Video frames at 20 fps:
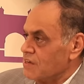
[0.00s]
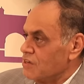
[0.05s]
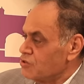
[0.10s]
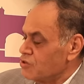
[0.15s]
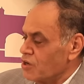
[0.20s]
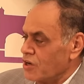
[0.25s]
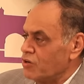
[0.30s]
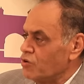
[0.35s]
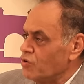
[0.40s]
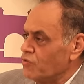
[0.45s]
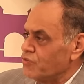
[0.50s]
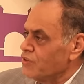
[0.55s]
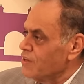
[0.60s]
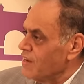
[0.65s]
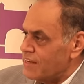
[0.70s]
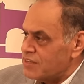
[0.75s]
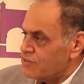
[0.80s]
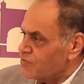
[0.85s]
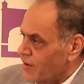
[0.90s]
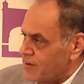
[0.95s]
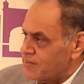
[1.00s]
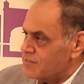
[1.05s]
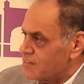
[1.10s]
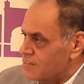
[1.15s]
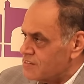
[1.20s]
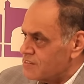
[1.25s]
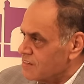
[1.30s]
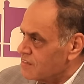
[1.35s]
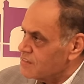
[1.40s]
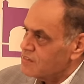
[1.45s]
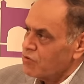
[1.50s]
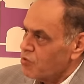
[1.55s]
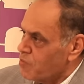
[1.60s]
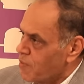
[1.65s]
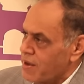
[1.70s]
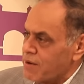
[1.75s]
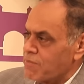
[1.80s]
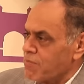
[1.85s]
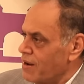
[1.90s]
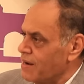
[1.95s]
So I knew for the next 5, 6 years, they would
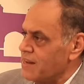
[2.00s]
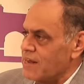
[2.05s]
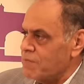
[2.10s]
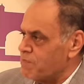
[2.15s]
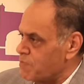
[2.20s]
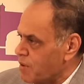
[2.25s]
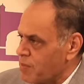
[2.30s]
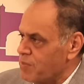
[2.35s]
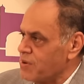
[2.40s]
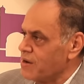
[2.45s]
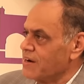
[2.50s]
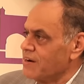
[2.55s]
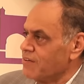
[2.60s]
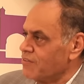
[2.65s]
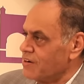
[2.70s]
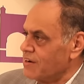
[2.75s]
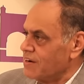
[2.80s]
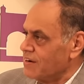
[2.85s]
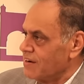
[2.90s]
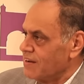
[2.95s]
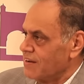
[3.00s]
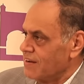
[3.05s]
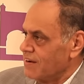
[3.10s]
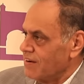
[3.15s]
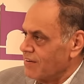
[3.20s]
make money and pay me a dividend.